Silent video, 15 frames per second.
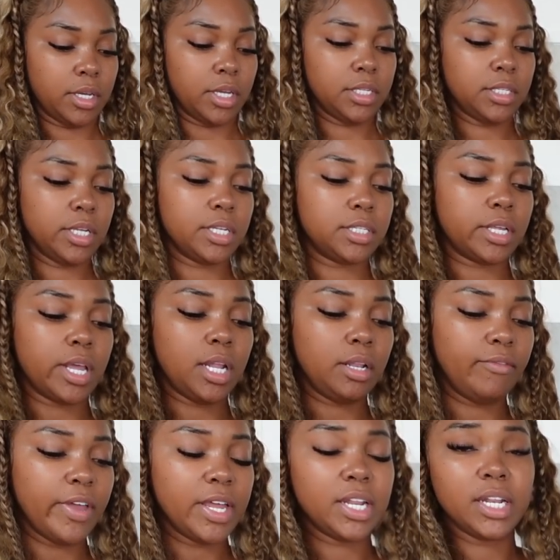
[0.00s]
It says
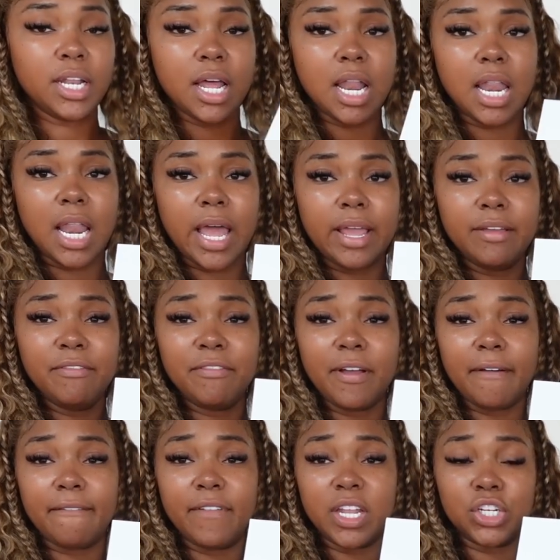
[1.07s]
Elevated Life
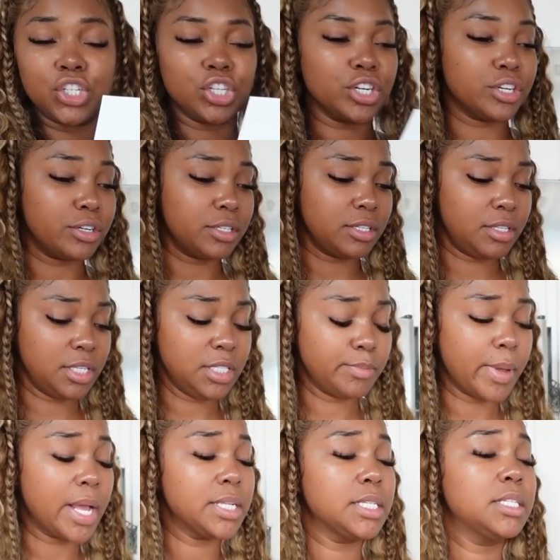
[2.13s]
Ventures. This
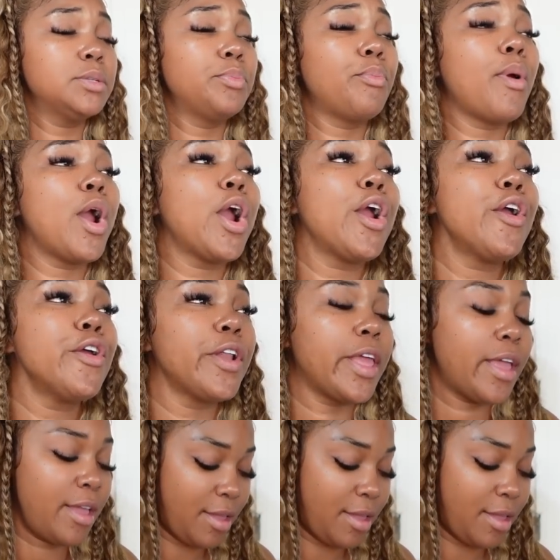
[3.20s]
box is pretty.